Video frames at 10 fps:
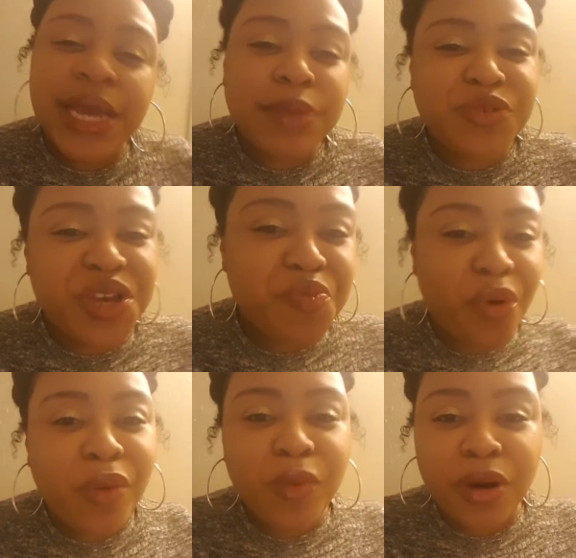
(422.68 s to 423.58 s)
like I'm drinking
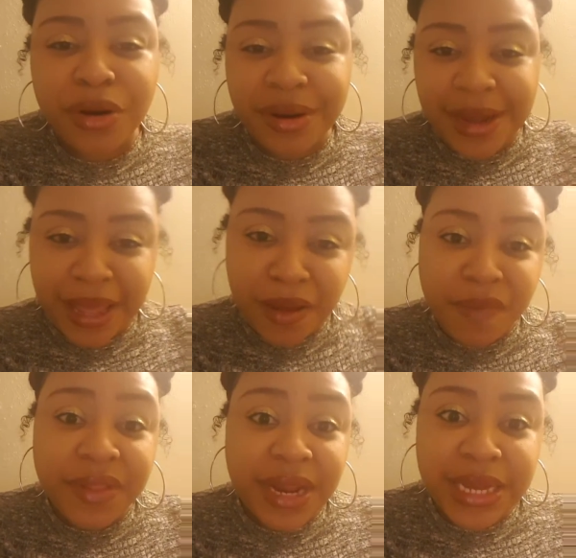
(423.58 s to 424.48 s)
more water now
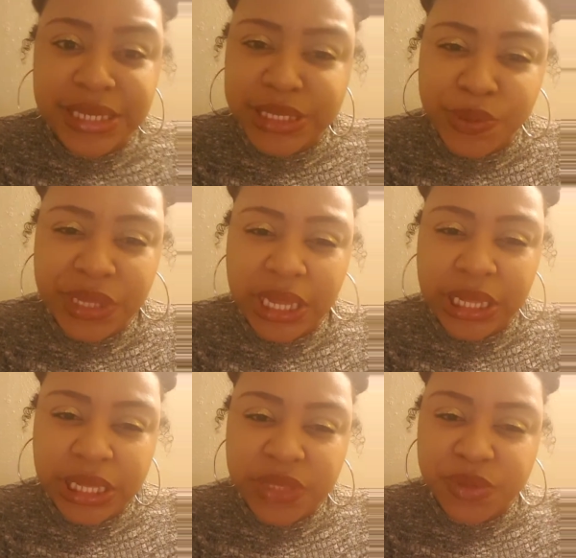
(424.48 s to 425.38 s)
than I did during the
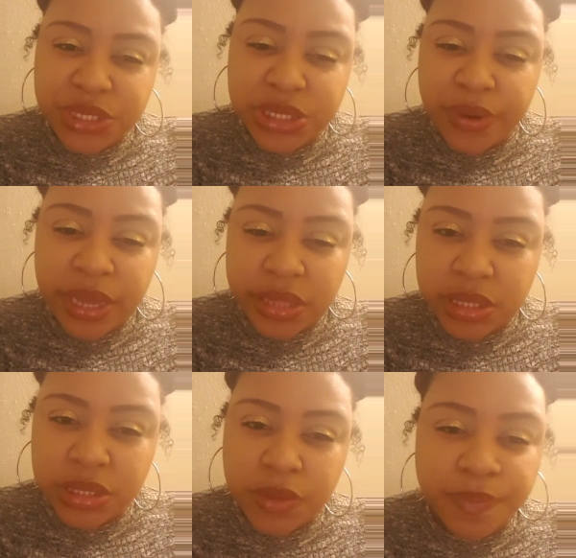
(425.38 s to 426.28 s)
cleanse, which is crazy
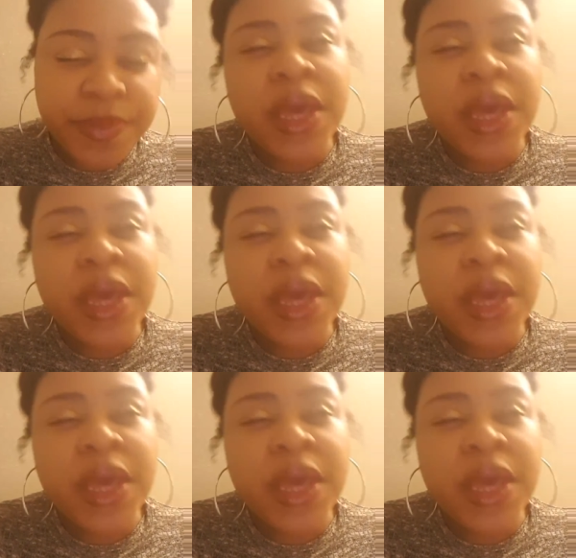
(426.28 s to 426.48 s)
too.